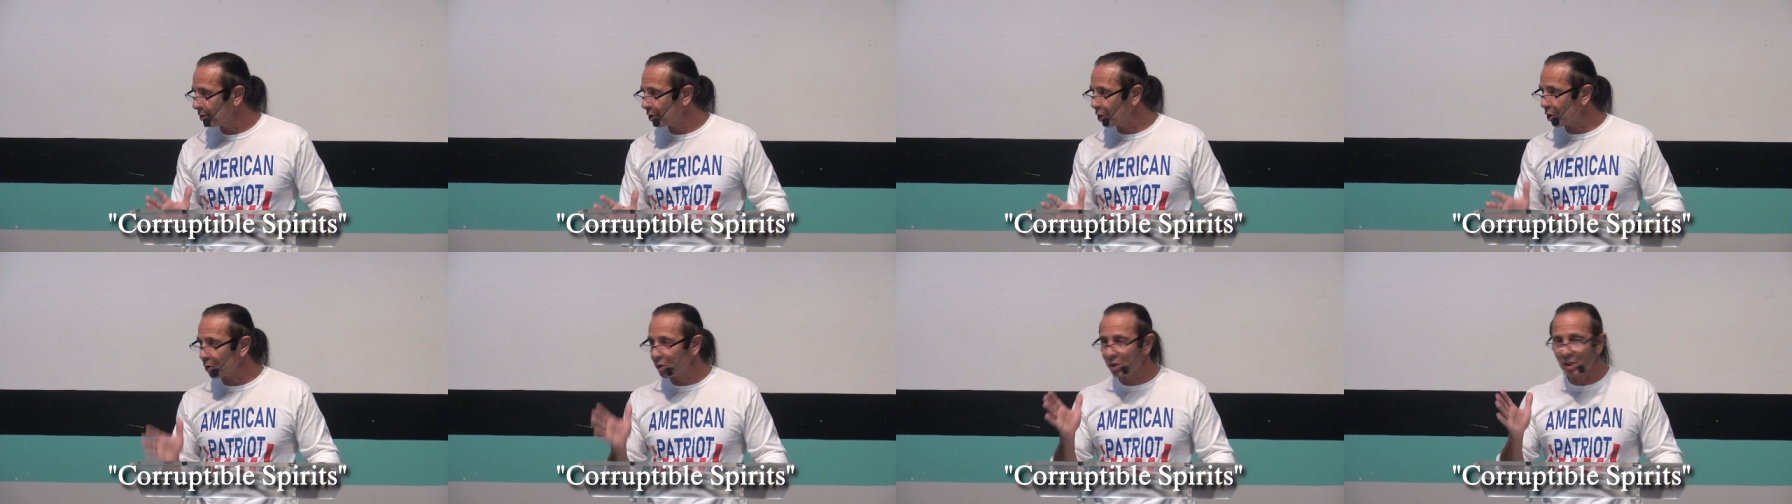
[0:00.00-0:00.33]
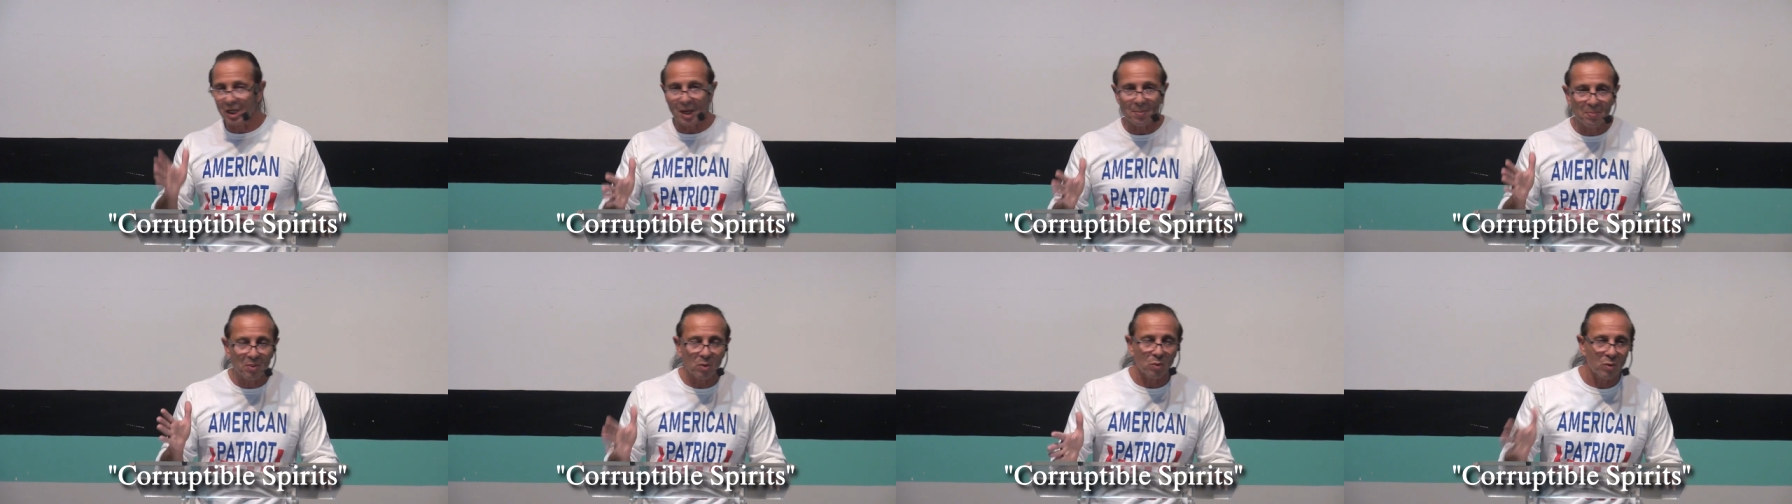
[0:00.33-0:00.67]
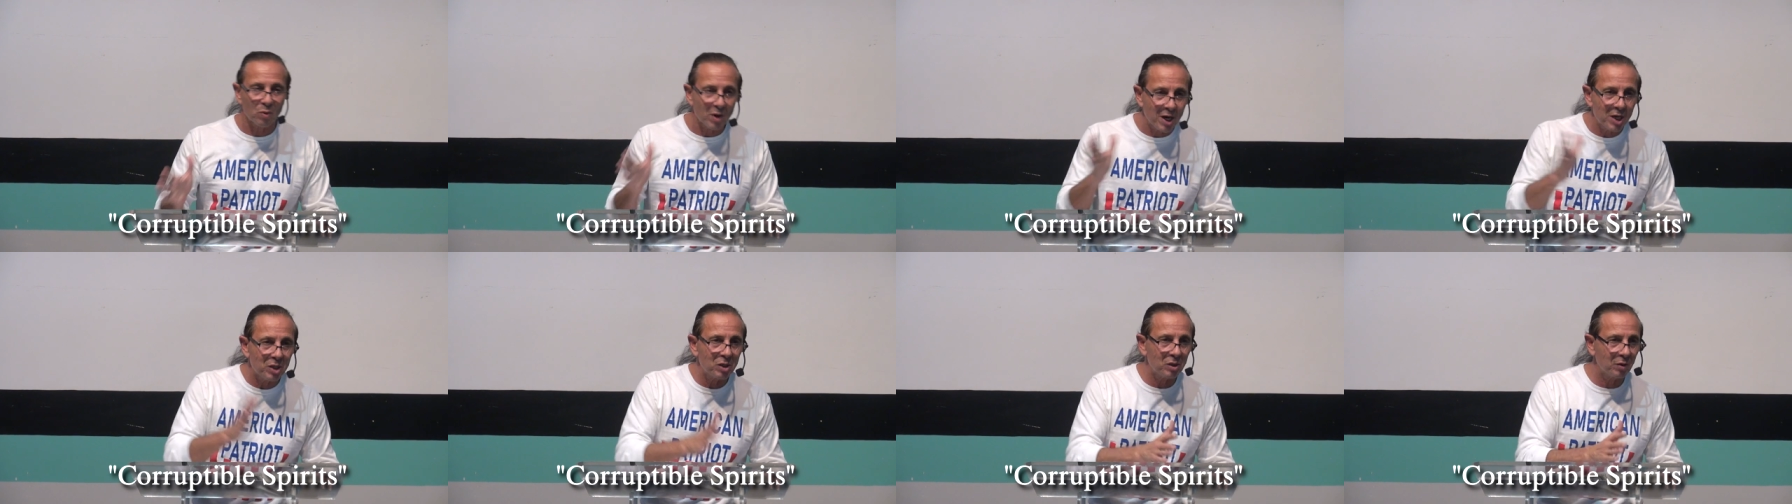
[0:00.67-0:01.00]
Your
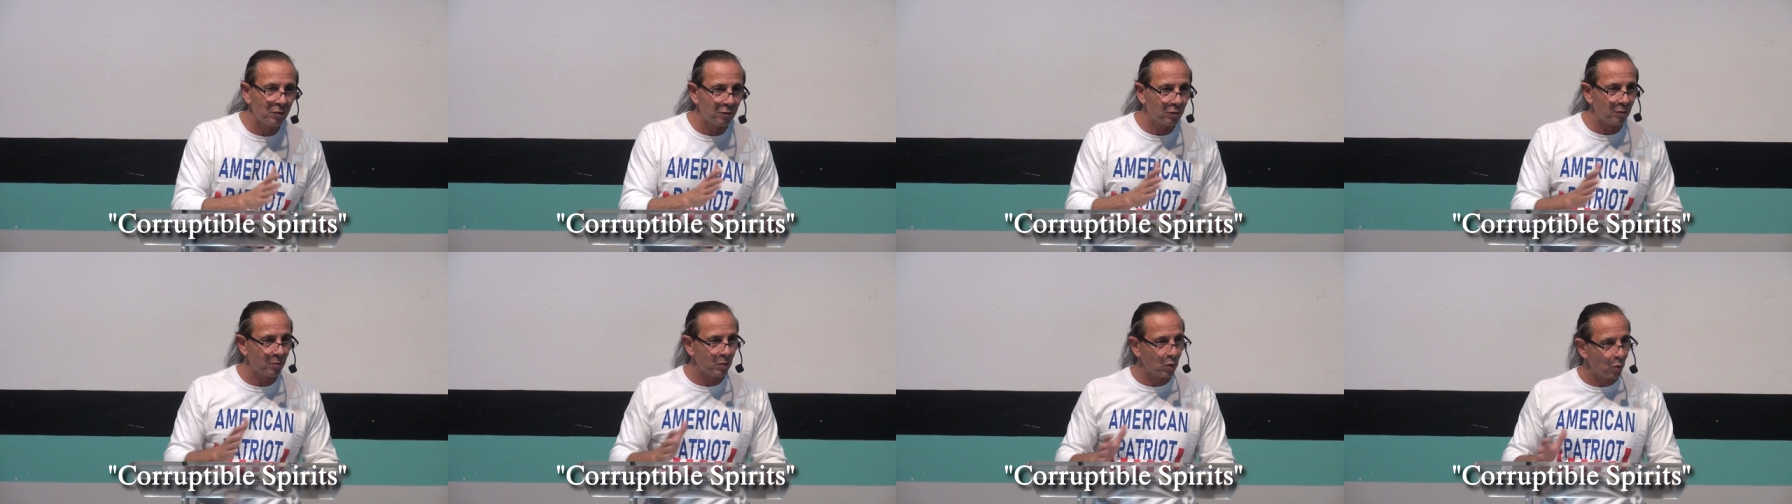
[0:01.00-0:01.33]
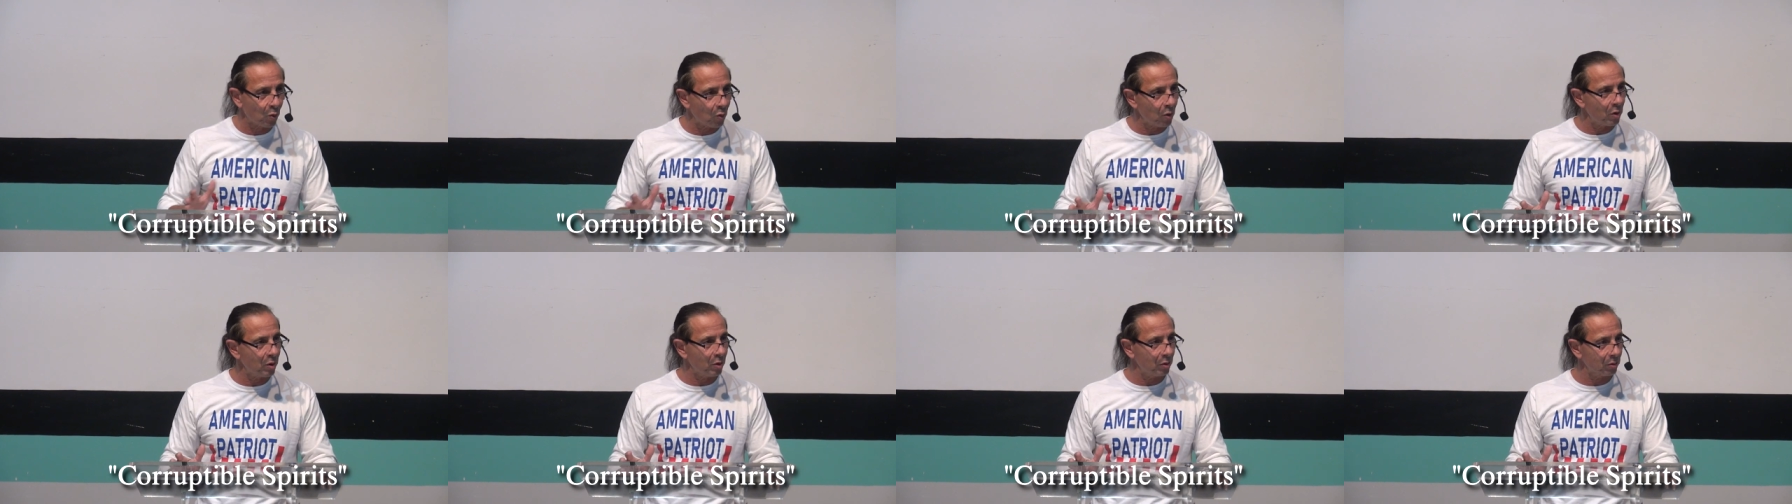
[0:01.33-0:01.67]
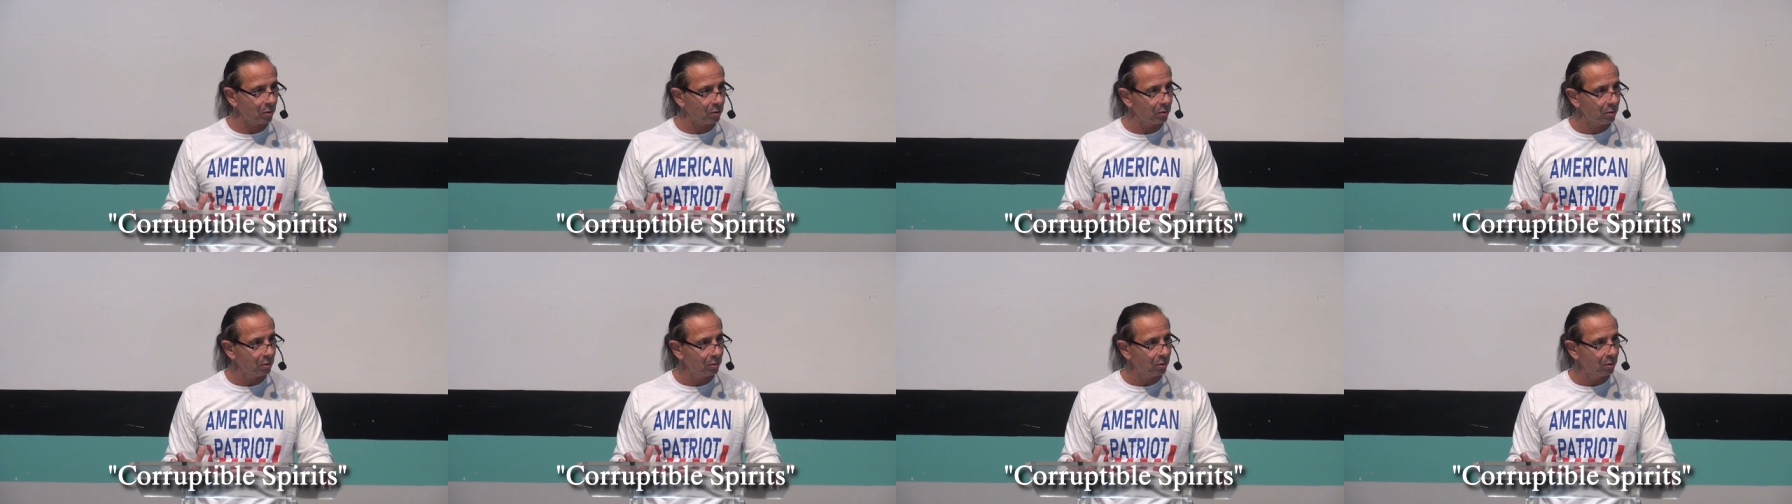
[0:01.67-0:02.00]
separation from the world,
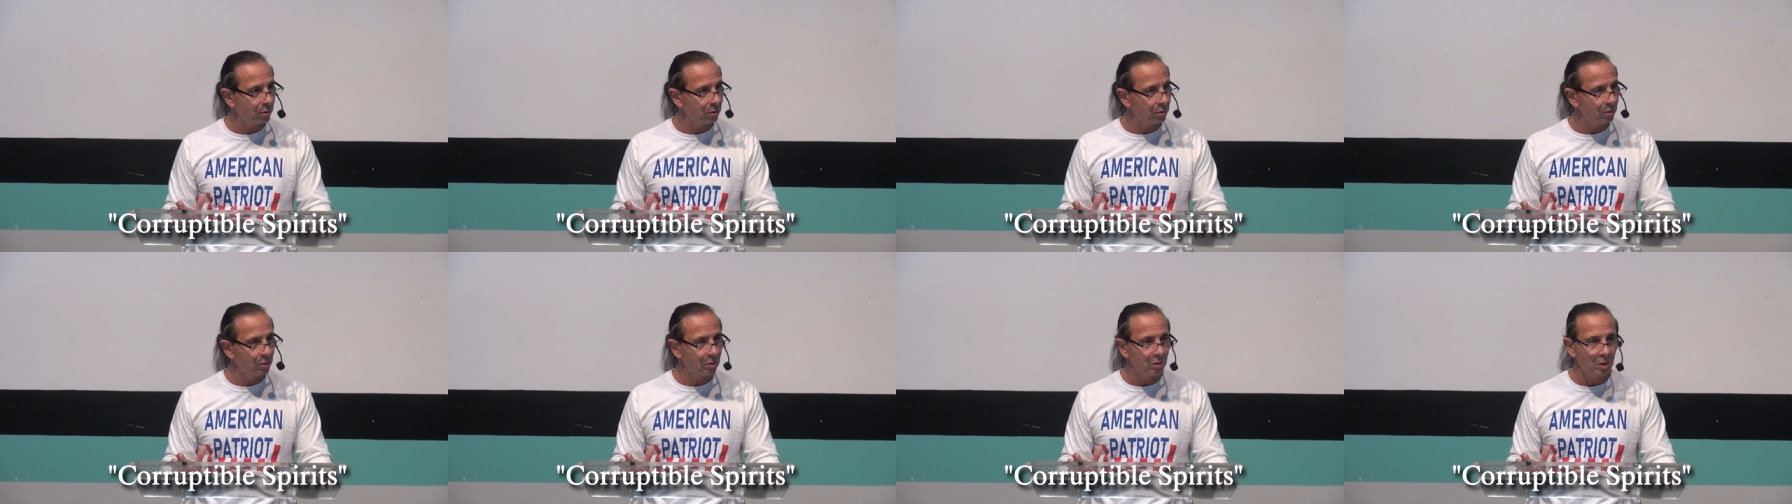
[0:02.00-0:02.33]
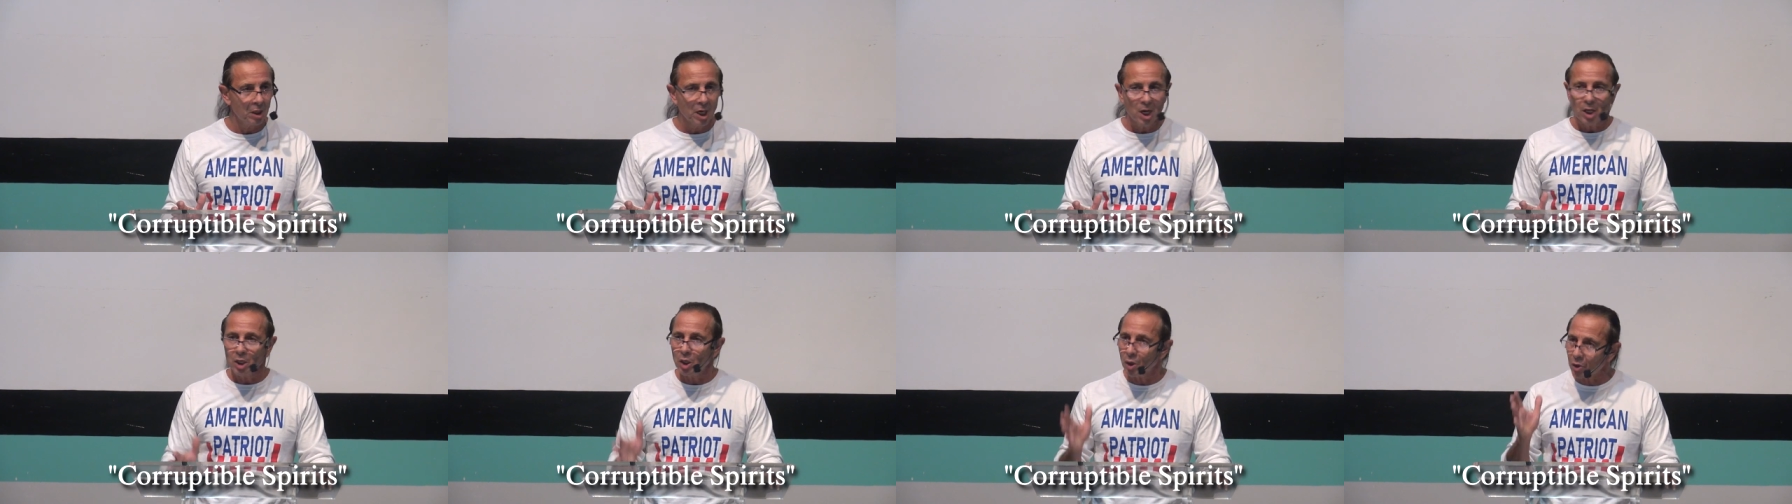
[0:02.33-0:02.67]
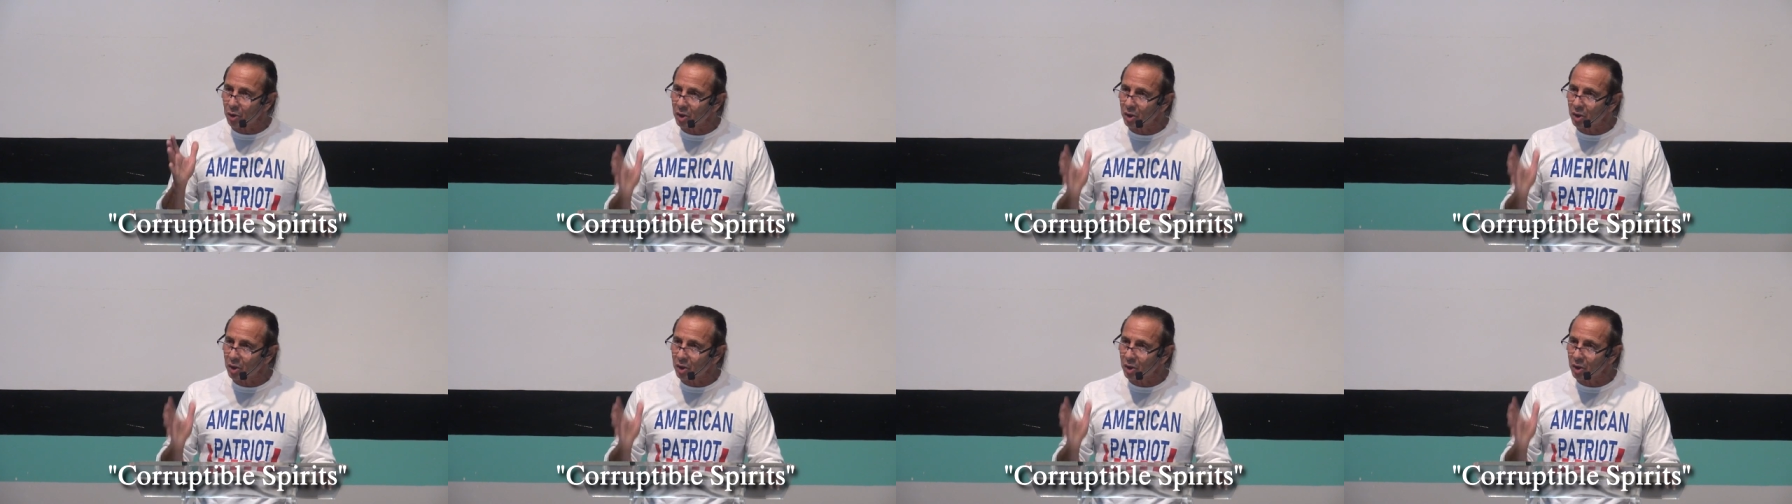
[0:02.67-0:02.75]
your